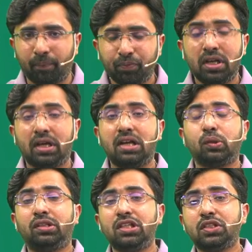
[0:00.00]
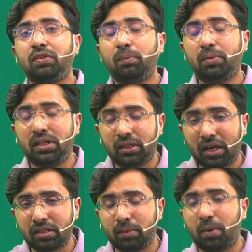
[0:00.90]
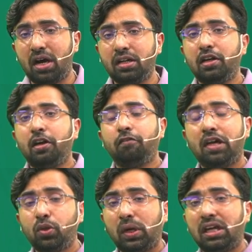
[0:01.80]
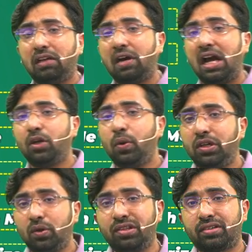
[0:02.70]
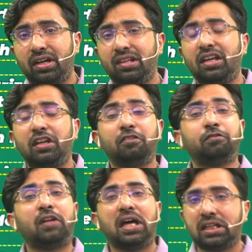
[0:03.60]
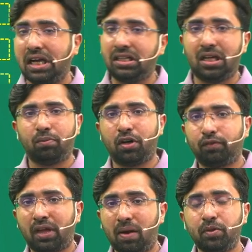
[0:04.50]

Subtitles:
Guys, so this will be, guys, the part where you can evaluate your studies in finite number of times.